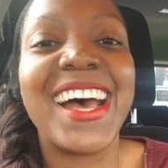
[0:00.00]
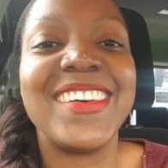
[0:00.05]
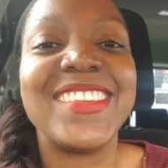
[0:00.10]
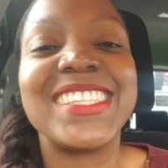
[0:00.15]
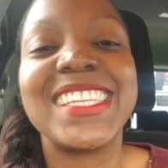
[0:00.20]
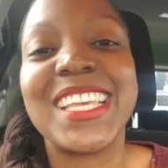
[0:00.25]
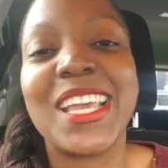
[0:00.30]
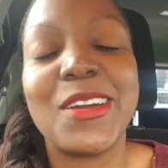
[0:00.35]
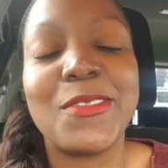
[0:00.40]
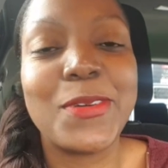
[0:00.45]
Uh,
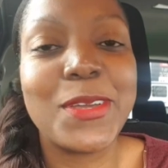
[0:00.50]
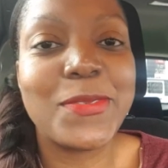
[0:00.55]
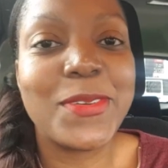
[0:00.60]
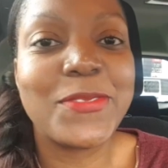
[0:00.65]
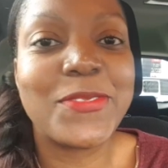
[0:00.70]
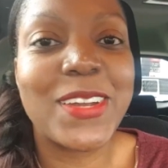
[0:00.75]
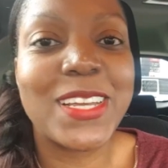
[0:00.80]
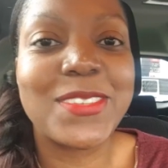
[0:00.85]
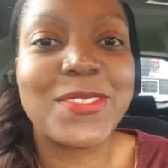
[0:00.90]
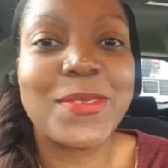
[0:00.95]
so yeah, we've
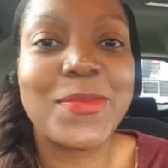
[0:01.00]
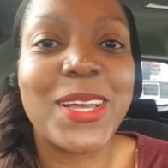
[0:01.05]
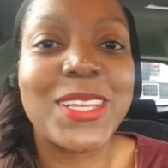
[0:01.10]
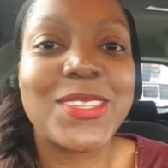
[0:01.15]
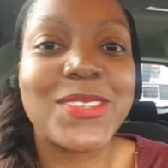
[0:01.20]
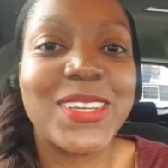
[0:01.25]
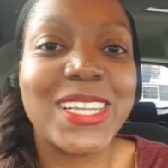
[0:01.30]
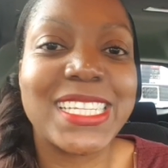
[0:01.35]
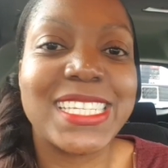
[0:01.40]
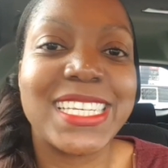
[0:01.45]
been friends for
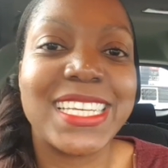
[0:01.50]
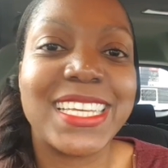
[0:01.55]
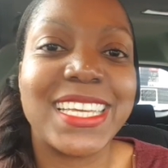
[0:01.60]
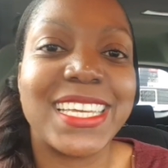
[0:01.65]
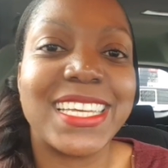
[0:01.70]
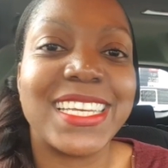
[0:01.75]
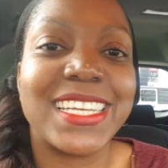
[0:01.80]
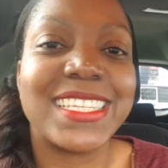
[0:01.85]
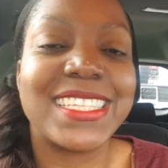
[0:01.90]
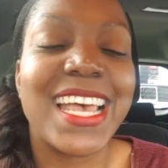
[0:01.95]
about 20
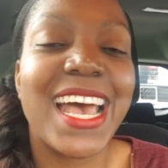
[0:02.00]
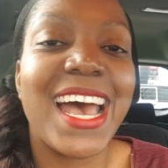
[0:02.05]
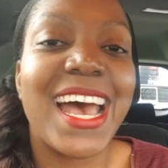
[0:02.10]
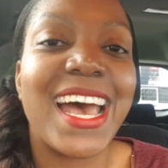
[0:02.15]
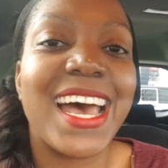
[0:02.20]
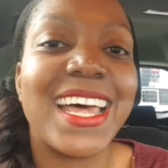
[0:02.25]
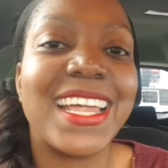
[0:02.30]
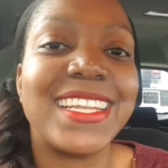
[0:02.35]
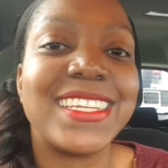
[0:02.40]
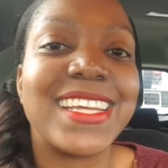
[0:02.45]
years
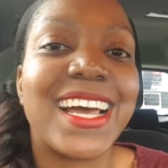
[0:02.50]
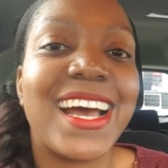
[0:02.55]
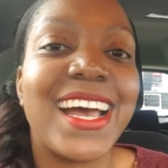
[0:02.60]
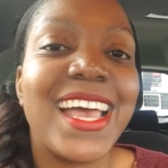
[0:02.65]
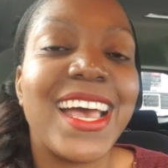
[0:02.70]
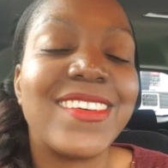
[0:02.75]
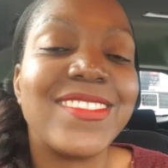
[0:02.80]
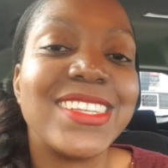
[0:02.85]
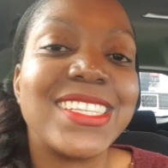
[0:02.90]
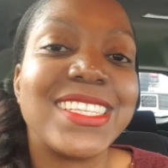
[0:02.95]
and I
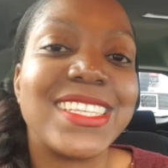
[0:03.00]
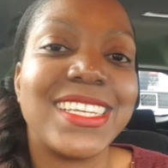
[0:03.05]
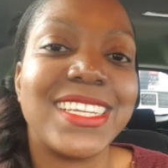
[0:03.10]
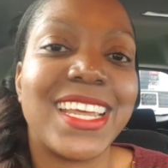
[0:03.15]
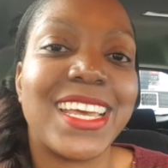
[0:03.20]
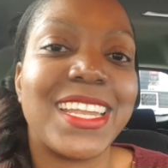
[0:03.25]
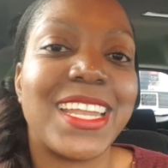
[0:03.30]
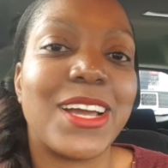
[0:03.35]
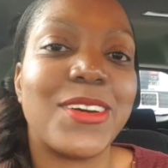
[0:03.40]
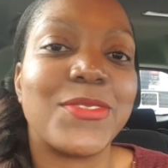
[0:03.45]
haven't seen
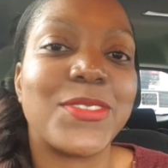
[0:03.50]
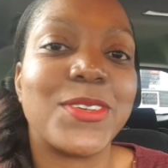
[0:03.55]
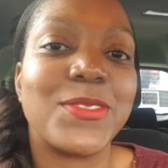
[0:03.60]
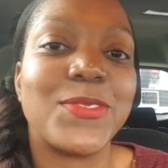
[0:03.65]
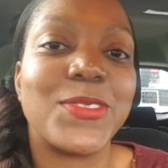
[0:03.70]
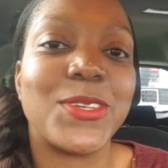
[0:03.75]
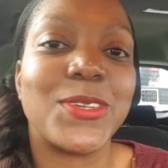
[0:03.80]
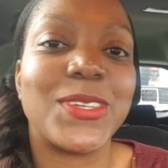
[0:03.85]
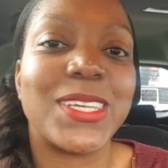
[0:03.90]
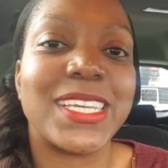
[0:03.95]
her now for a
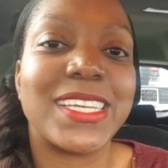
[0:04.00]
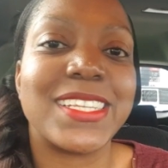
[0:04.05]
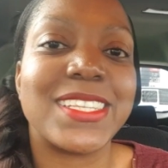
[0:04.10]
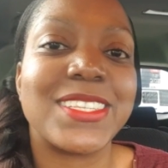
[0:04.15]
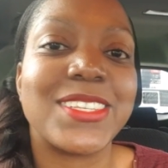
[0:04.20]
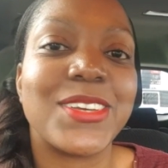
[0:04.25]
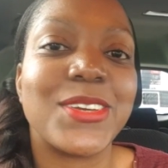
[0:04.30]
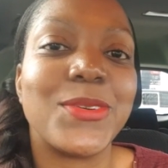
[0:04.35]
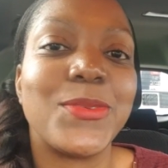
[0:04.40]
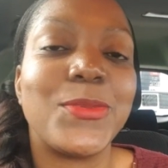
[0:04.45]
few
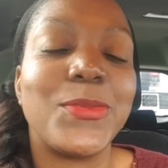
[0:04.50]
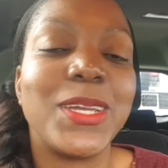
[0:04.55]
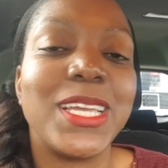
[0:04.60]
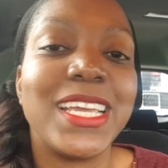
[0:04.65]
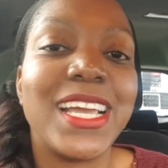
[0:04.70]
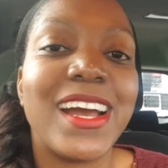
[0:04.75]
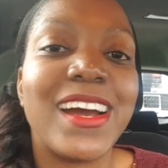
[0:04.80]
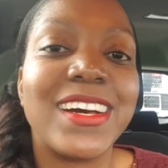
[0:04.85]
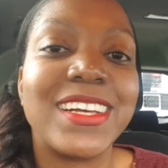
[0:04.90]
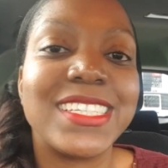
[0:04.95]
years. So
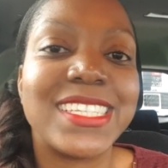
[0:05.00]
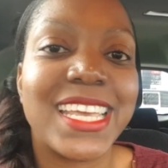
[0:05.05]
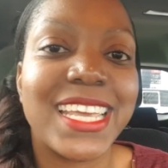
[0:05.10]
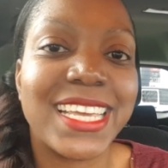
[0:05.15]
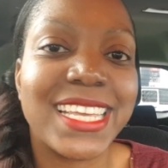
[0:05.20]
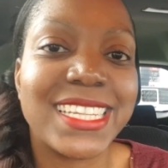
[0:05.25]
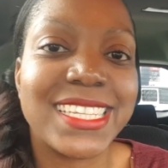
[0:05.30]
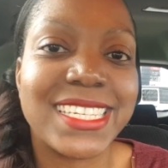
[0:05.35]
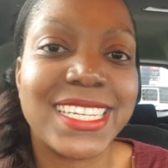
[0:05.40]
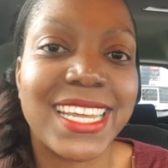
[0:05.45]
we are
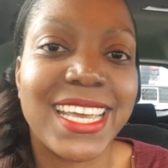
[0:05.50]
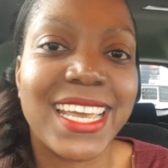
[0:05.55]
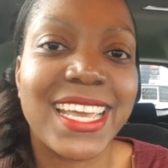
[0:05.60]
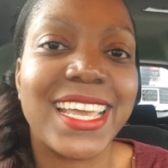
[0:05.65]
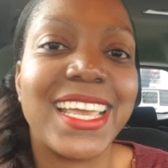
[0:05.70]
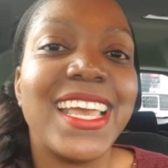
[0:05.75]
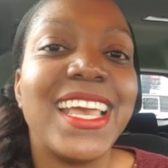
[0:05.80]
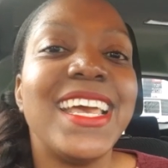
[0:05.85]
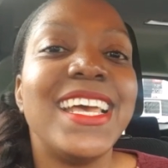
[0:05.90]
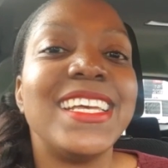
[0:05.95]
taking
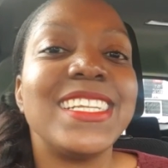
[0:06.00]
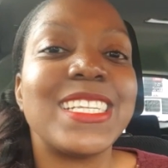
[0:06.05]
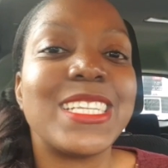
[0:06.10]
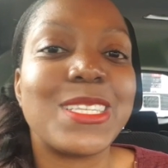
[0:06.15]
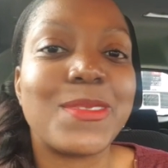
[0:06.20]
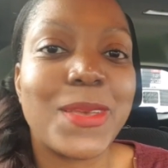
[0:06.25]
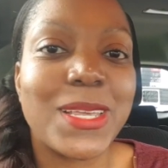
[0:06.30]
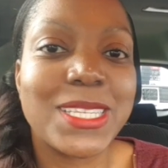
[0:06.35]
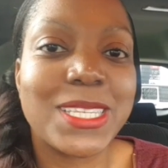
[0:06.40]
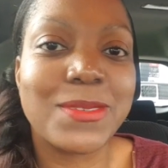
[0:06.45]
today
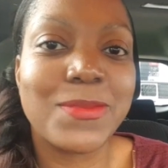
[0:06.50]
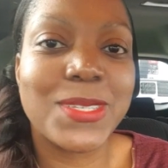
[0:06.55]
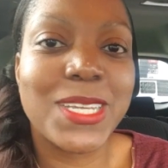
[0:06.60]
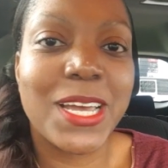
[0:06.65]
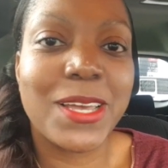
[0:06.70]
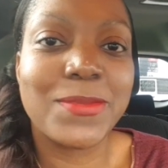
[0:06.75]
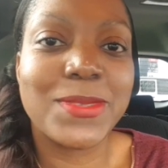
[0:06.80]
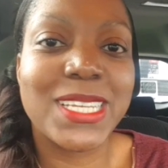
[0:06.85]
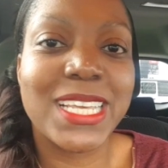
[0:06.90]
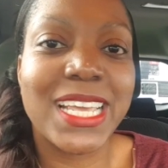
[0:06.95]
to spend some time